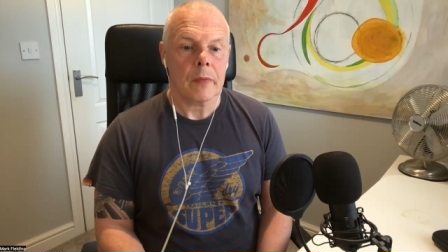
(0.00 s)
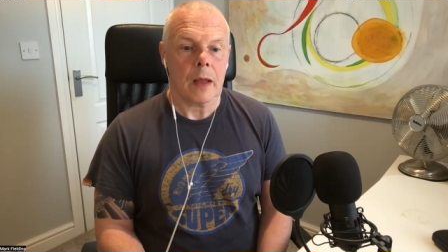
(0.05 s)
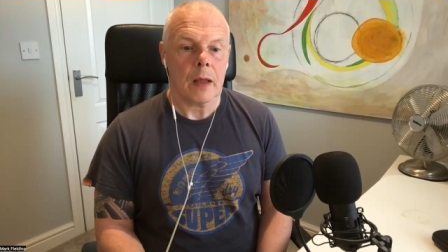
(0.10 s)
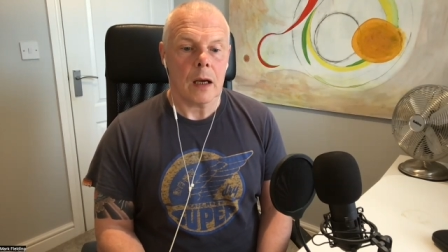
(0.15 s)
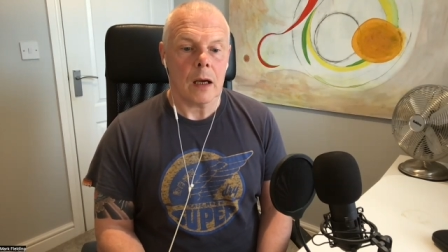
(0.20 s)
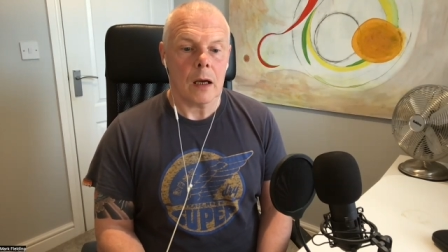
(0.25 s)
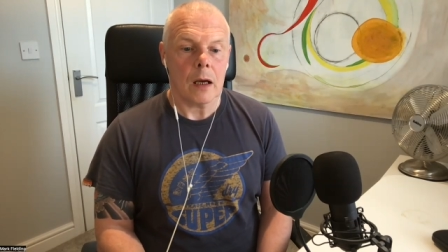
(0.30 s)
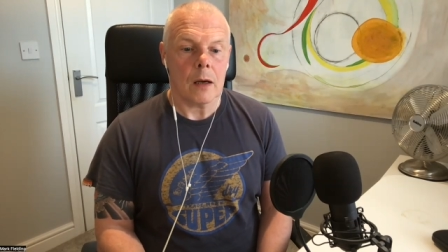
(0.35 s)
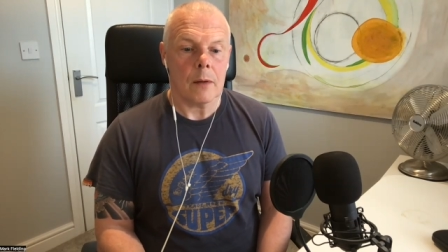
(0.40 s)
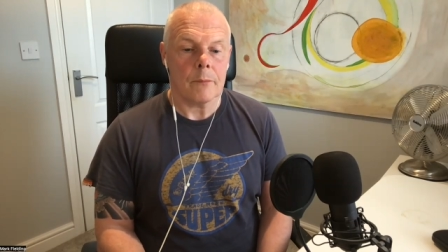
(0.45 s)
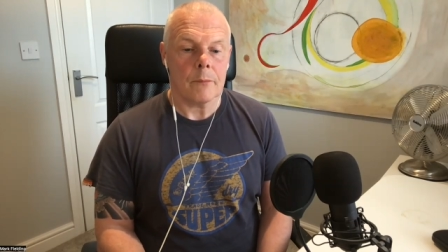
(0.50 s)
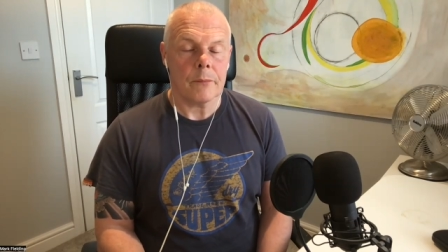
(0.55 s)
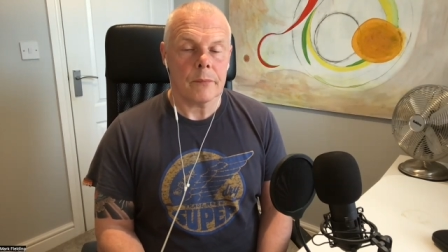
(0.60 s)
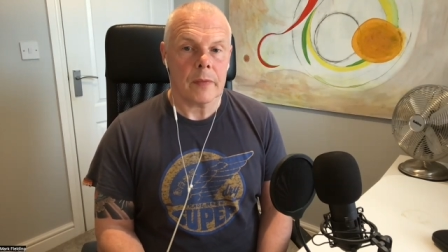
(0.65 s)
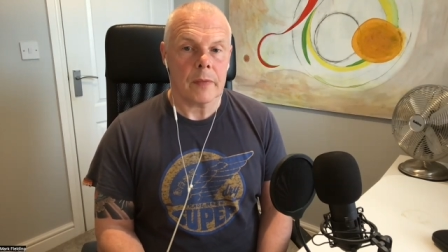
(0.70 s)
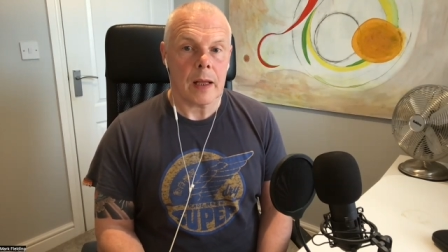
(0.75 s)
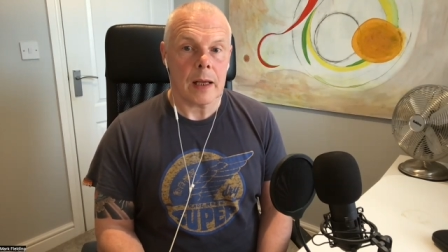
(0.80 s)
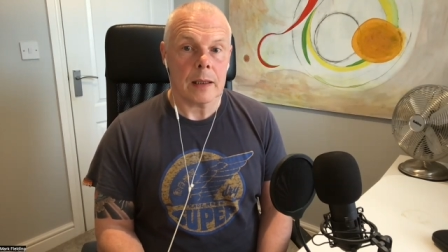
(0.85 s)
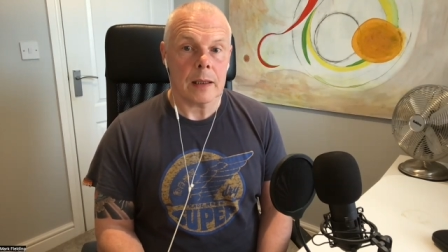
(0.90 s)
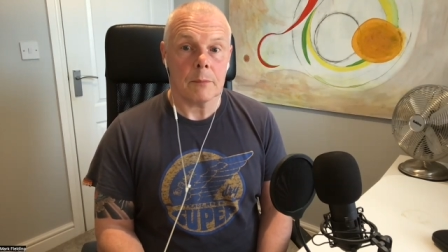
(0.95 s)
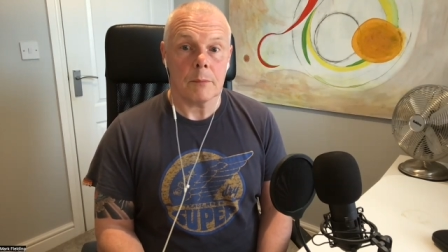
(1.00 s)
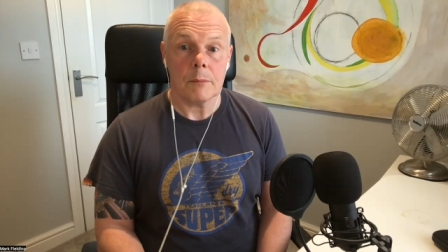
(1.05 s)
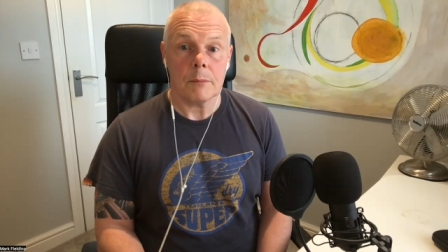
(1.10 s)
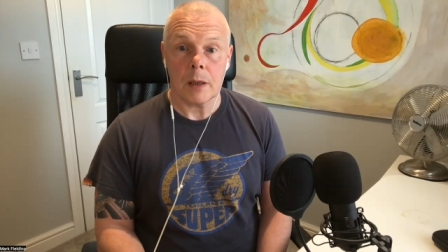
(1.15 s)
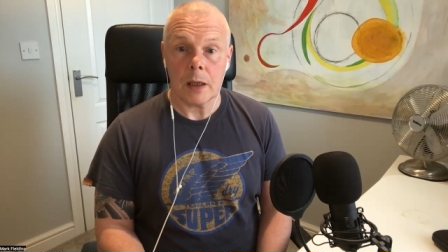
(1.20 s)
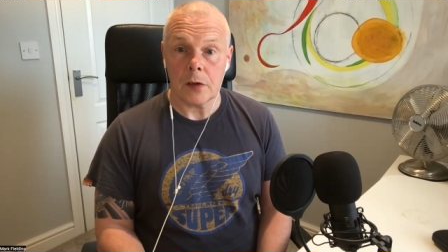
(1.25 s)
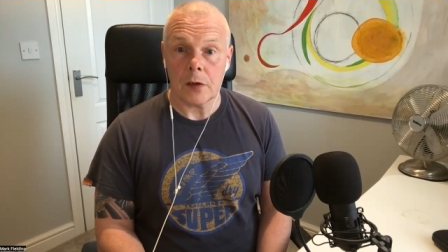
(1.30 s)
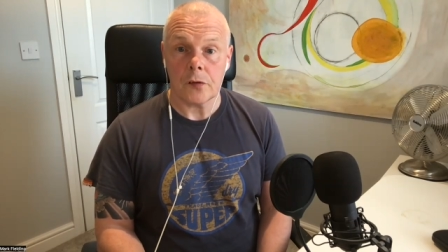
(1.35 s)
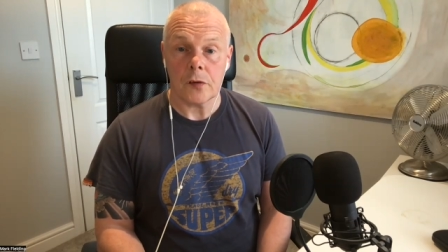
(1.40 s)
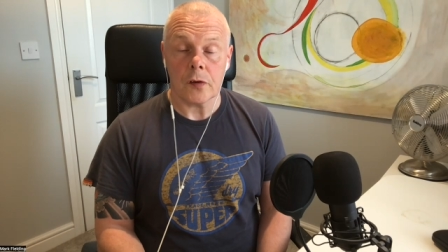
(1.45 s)
um, then
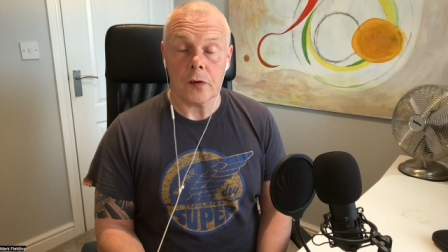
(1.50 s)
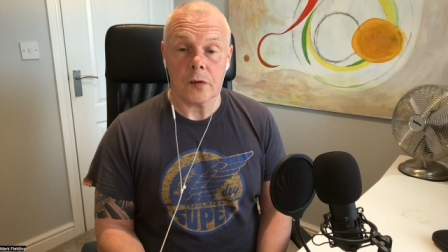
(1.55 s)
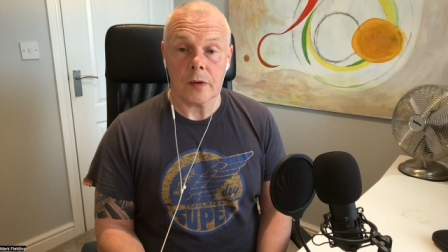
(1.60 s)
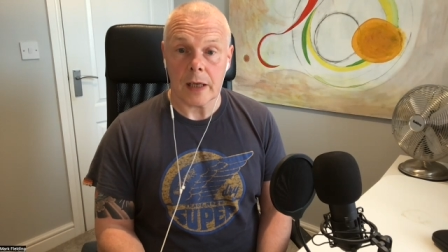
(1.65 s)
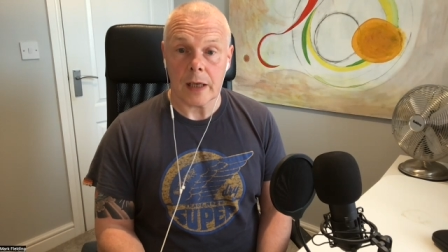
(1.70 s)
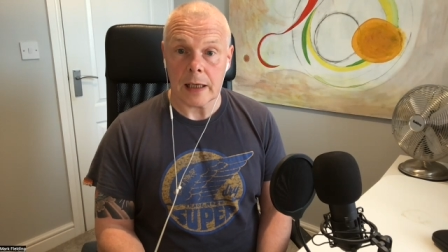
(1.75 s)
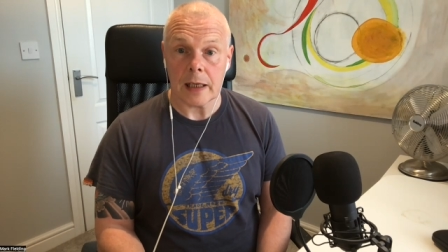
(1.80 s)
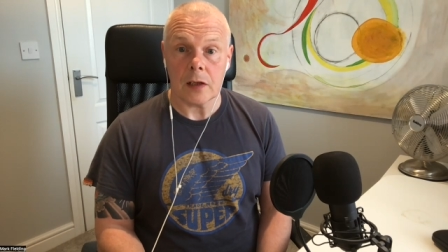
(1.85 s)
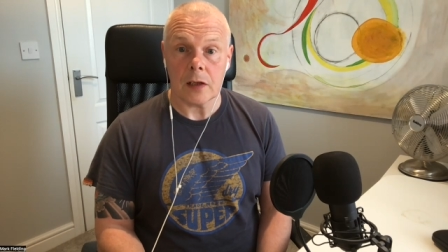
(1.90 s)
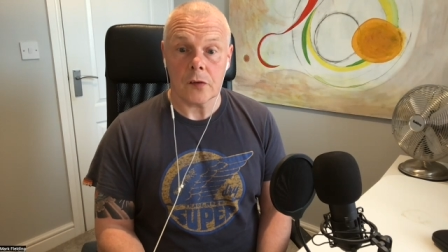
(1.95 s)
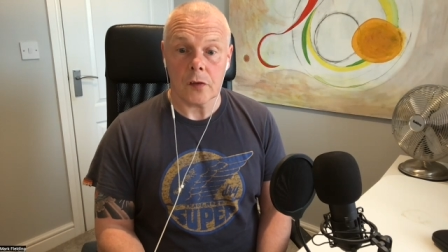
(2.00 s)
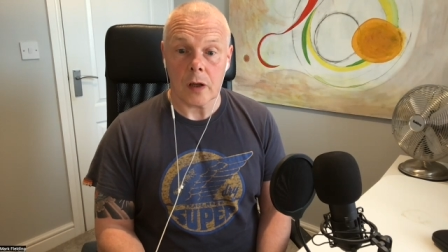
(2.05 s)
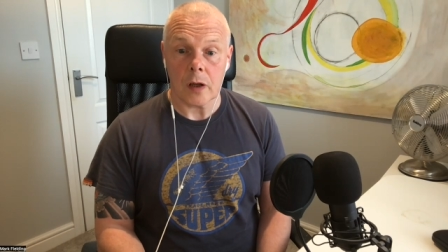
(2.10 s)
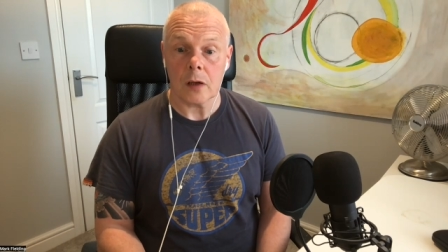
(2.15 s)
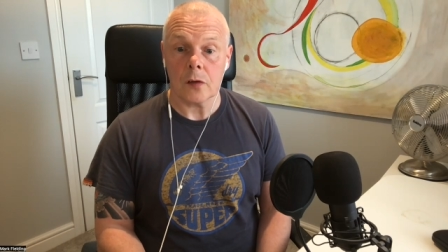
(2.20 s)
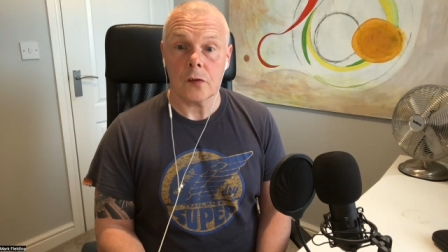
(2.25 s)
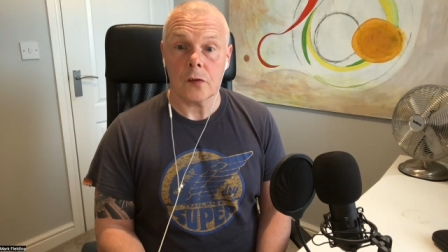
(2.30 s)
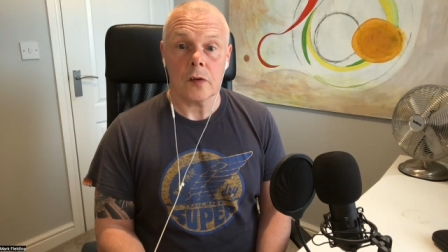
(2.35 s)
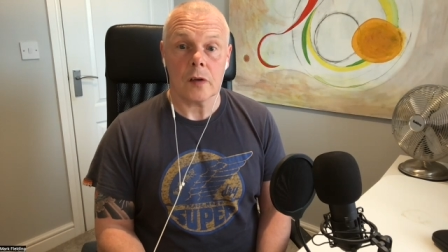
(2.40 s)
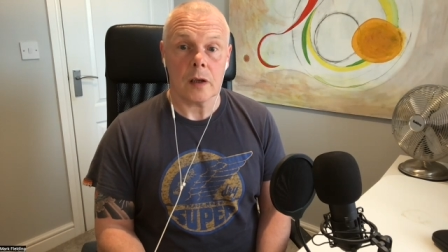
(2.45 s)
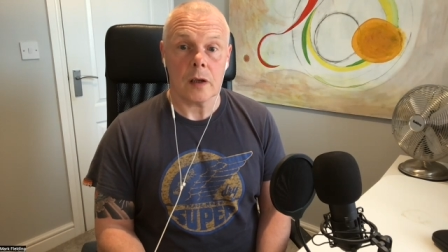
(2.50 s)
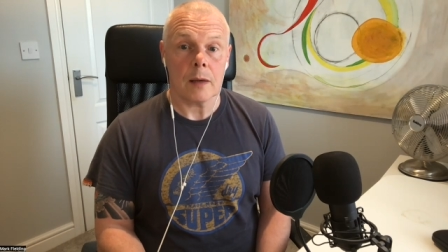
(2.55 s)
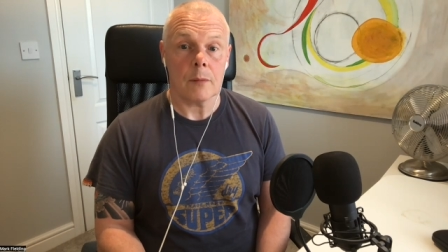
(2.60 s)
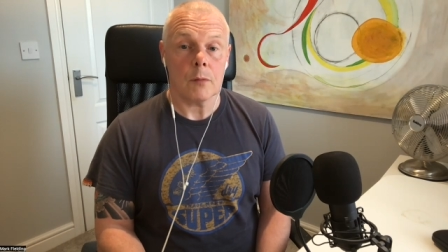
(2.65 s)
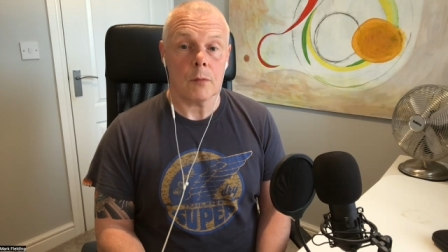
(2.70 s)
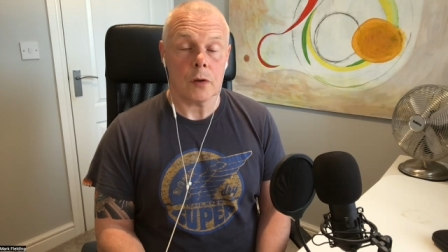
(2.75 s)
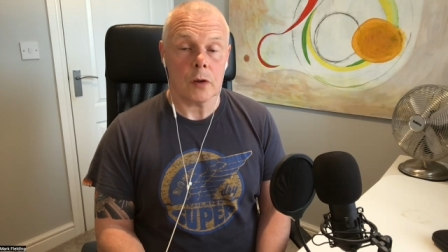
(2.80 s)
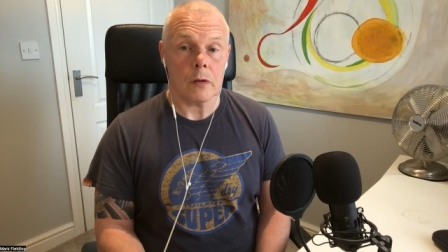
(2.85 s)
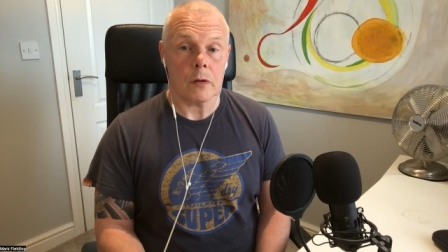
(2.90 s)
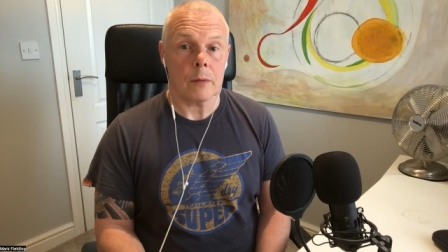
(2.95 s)
please just get in touch and
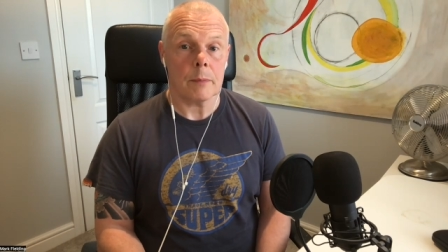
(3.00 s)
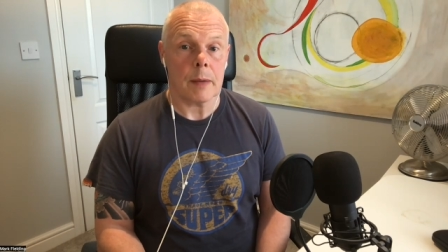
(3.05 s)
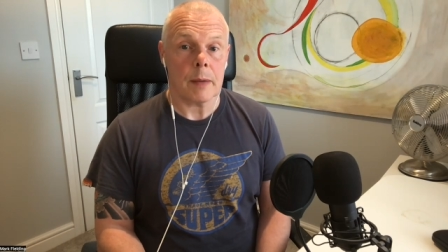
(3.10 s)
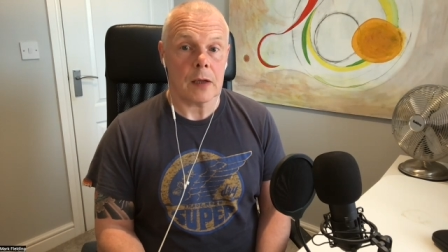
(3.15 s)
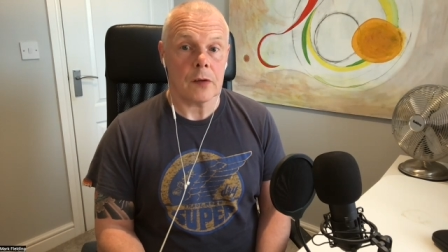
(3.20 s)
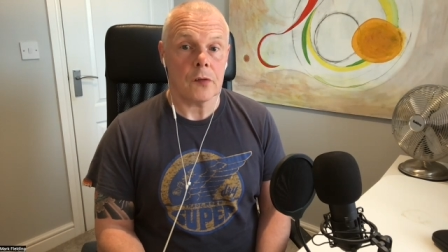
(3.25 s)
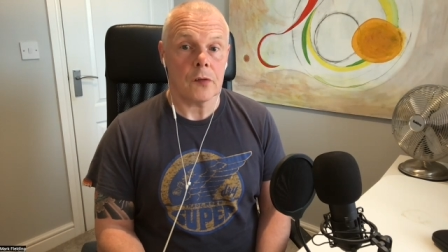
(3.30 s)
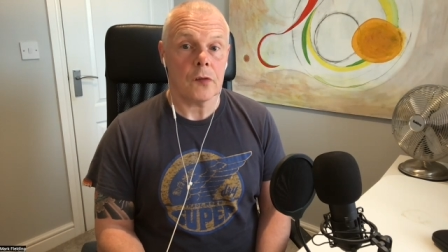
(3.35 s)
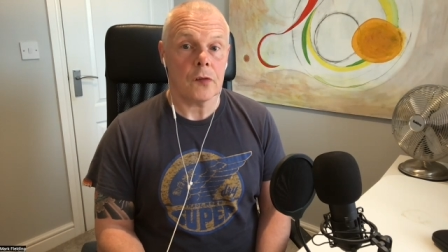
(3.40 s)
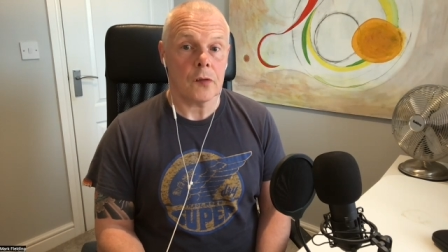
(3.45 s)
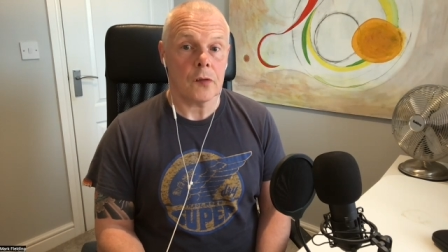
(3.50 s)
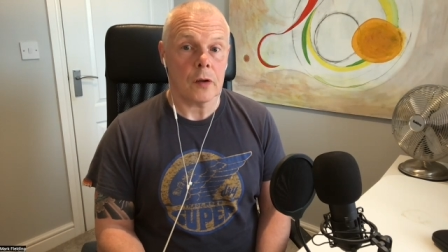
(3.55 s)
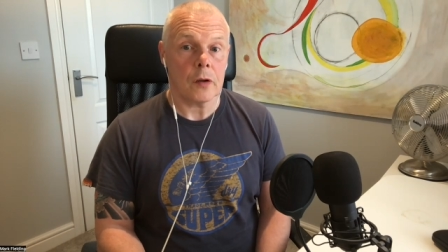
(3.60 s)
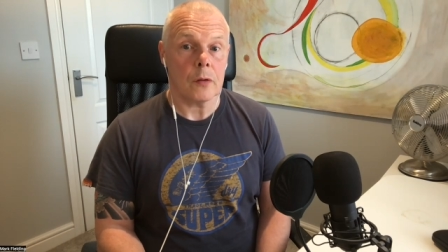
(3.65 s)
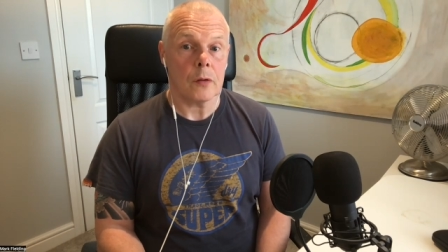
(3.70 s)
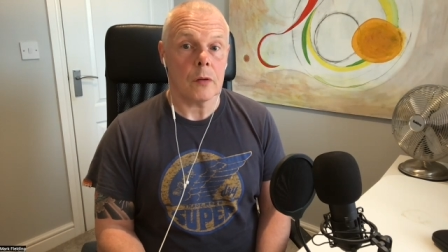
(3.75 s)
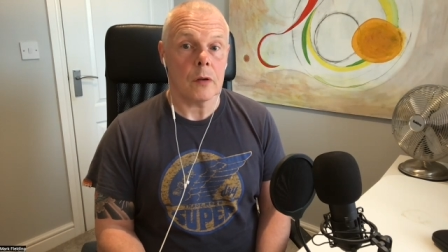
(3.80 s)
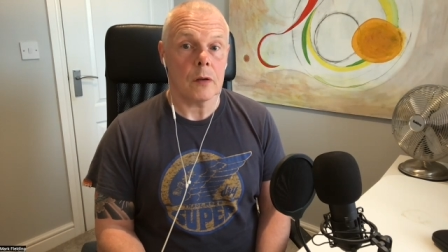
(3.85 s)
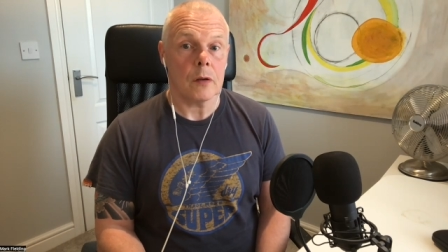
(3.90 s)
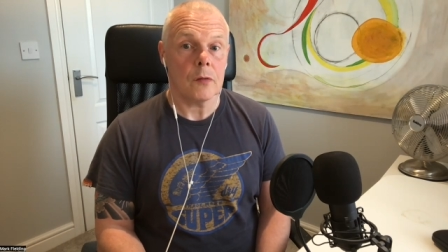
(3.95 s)
we'll do our best to